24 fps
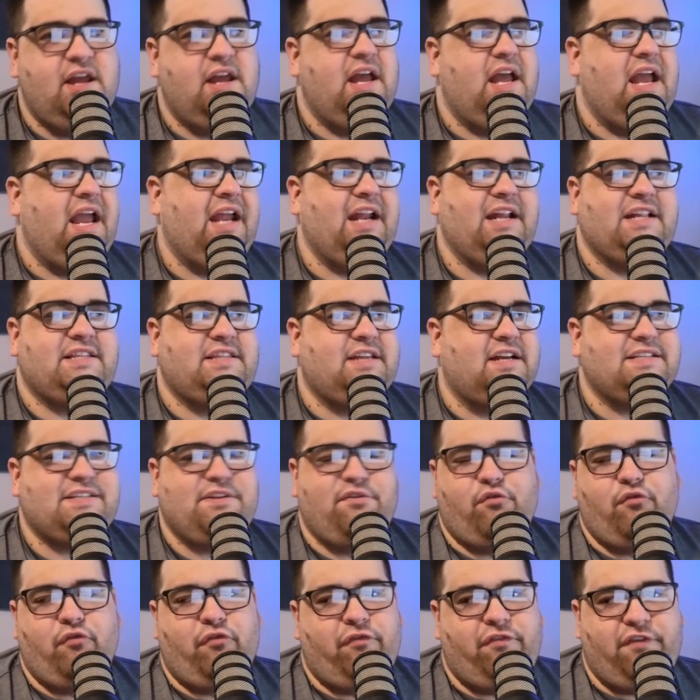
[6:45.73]
and it
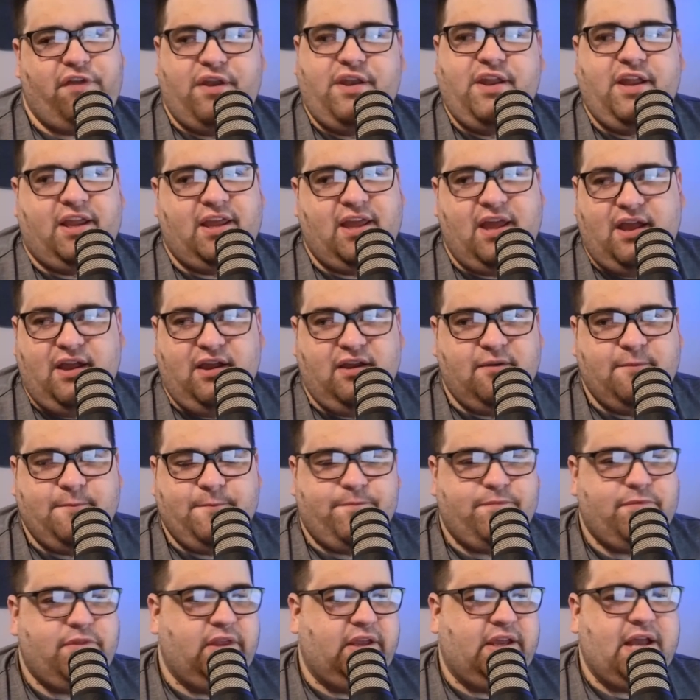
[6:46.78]
doesn't vindicate
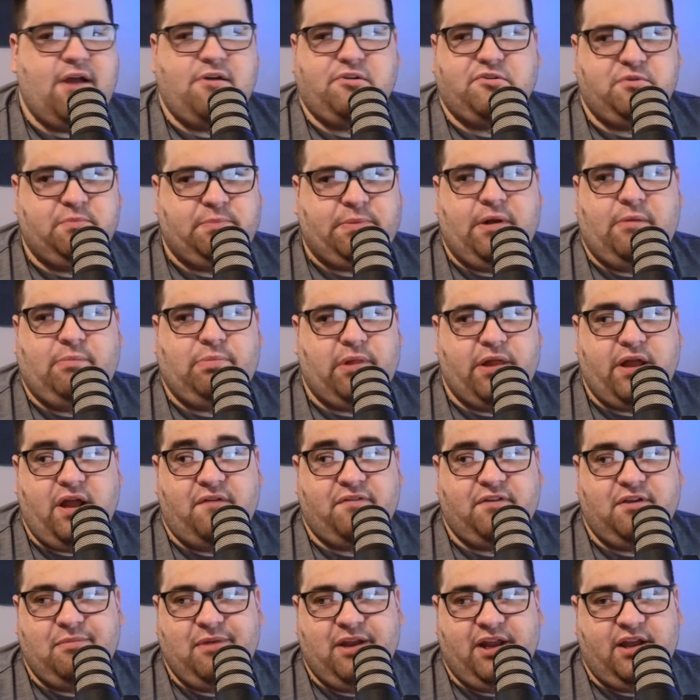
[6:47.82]
the College Football
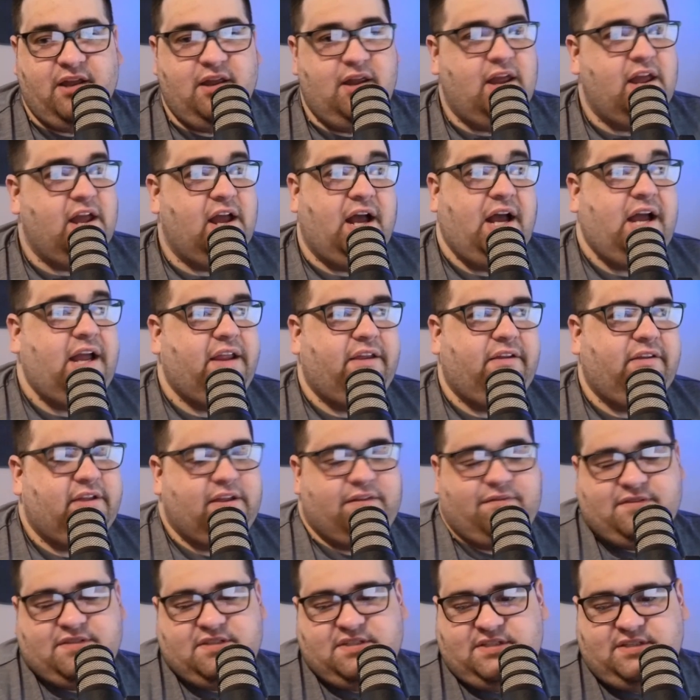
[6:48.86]
Playoff Committee. I
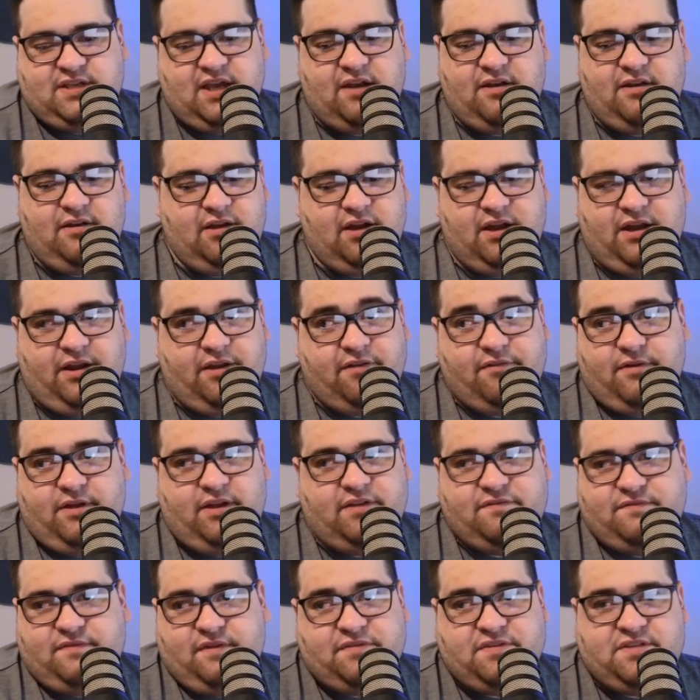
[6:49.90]
have said
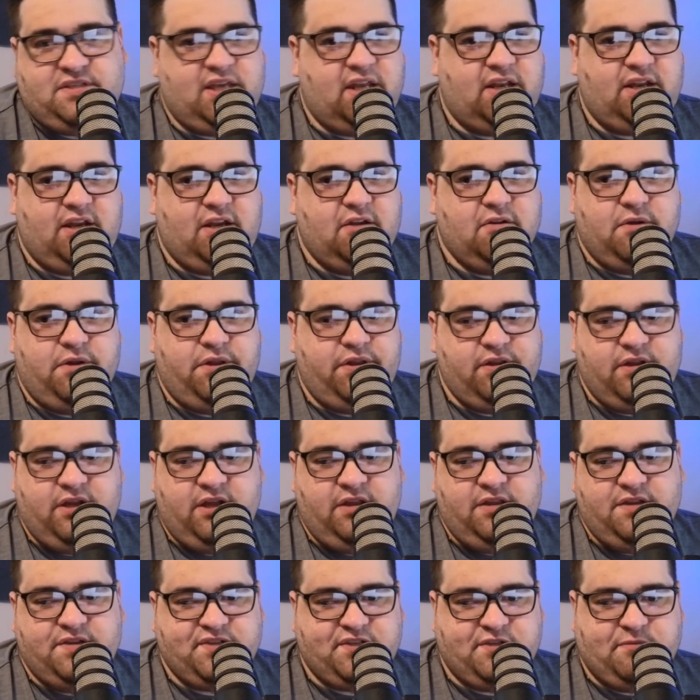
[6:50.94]
I've said here
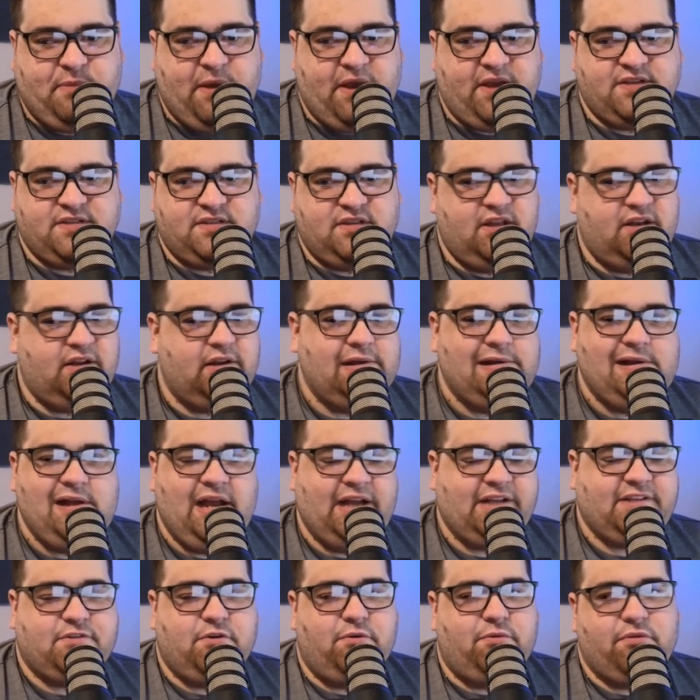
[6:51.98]
in this space that
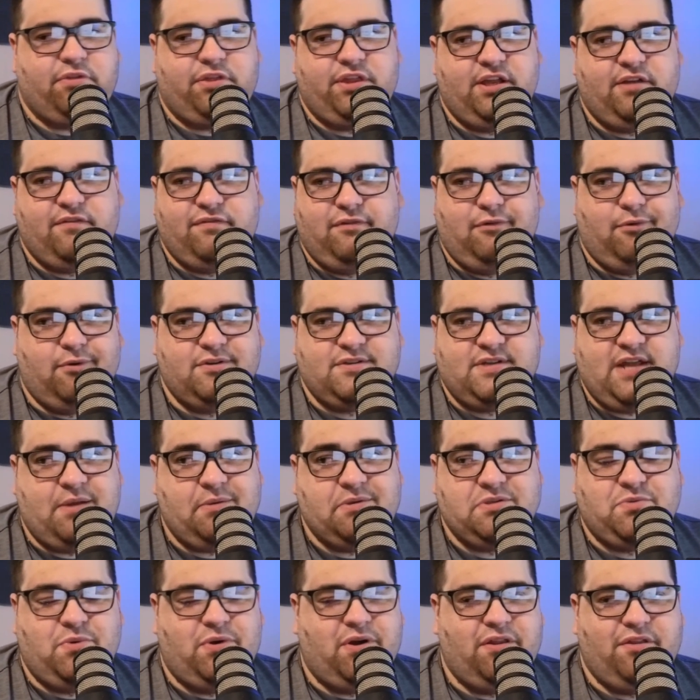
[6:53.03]
I don't think Florida State
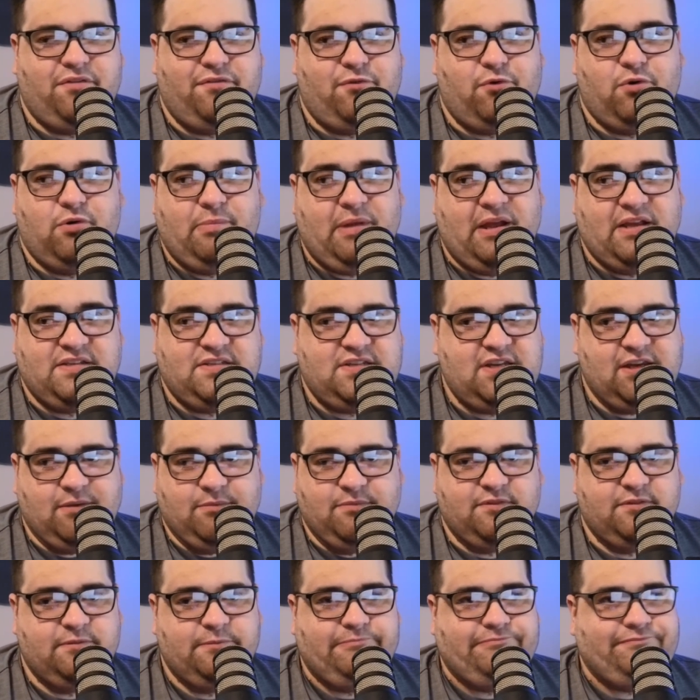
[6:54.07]
was one of the four best
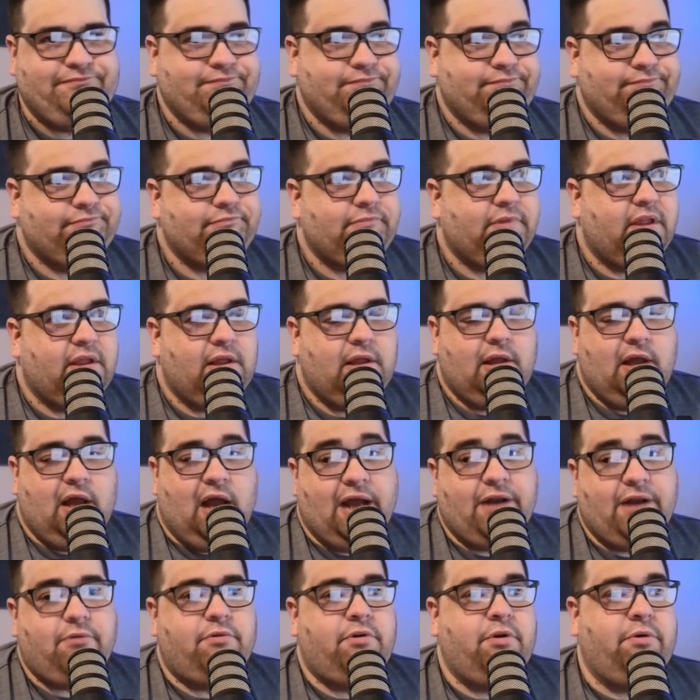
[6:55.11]
teams.
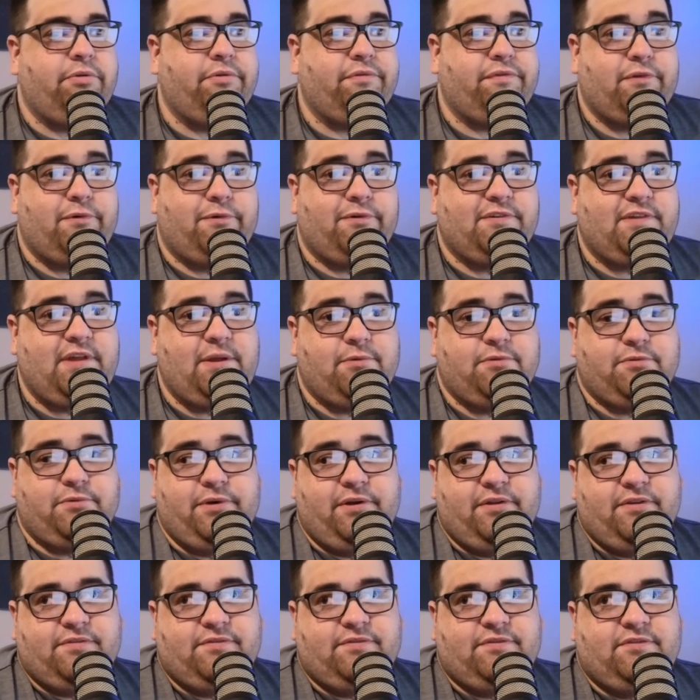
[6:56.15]
I don't know that Florida State was one
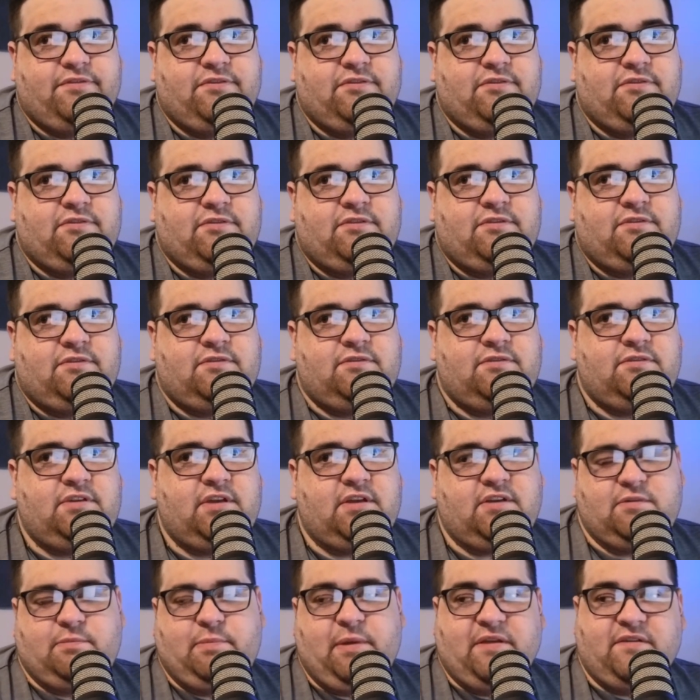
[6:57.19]
of the
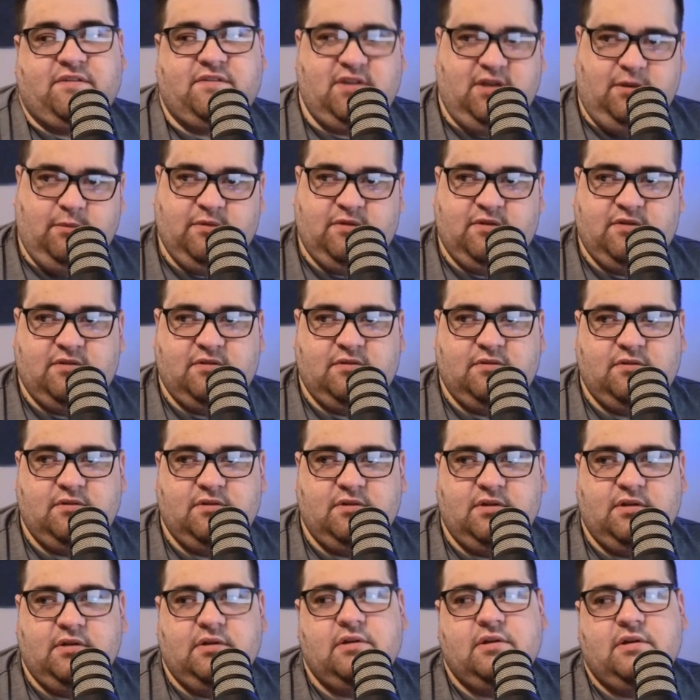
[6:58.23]
six best teams
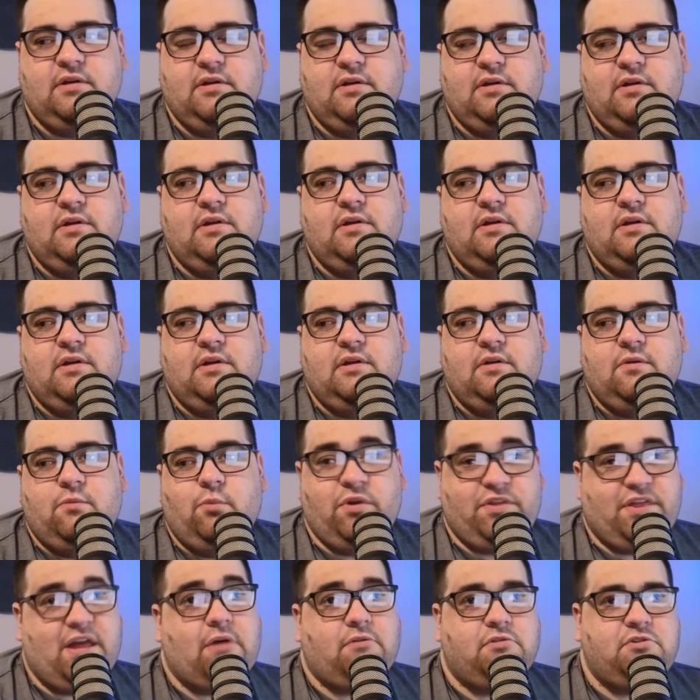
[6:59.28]
without